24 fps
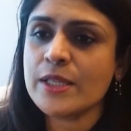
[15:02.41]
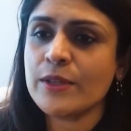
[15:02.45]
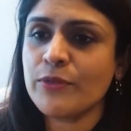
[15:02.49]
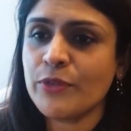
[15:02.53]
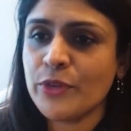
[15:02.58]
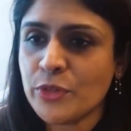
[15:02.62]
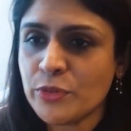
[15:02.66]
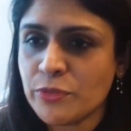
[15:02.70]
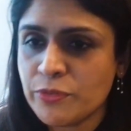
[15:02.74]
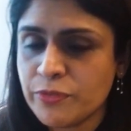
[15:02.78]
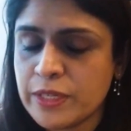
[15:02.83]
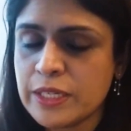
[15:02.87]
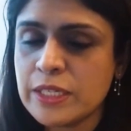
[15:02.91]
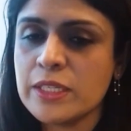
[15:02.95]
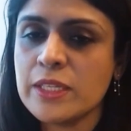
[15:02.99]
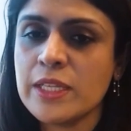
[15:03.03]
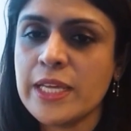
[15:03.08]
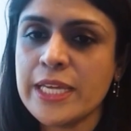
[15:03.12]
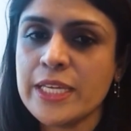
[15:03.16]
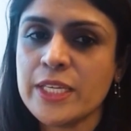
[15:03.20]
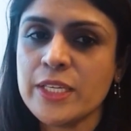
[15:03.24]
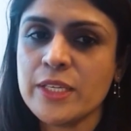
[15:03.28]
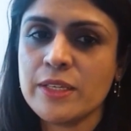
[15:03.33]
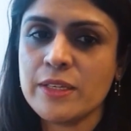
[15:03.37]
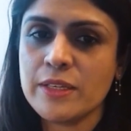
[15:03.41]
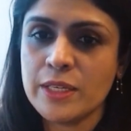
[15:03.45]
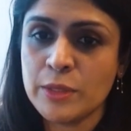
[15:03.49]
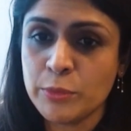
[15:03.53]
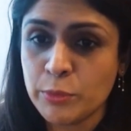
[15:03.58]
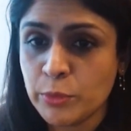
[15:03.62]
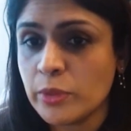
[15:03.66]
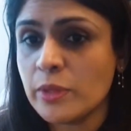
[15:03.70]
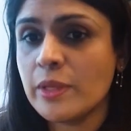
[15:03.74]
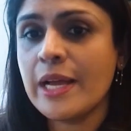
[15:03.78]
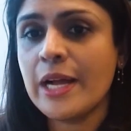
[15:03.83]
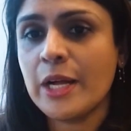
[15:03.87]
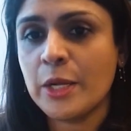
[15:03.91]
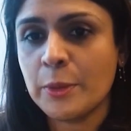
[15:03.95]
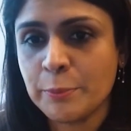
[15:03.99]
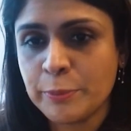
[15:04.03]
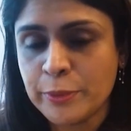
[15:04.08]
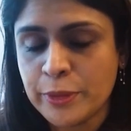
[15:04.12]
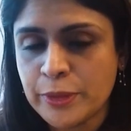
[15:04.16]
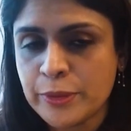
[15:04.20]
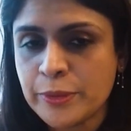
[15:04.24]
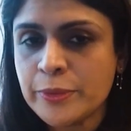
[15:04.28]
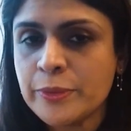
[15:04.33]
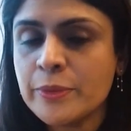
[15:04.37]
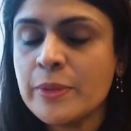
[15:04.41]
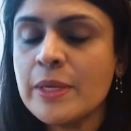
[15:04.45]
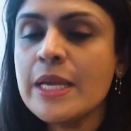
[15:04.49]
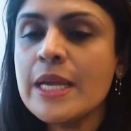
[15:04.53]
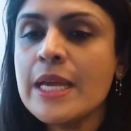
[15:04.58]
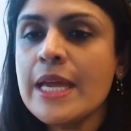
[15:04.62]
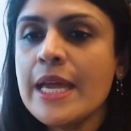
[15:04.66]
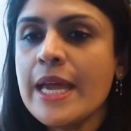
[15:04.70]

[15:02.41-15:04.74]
if you feel like it will help you.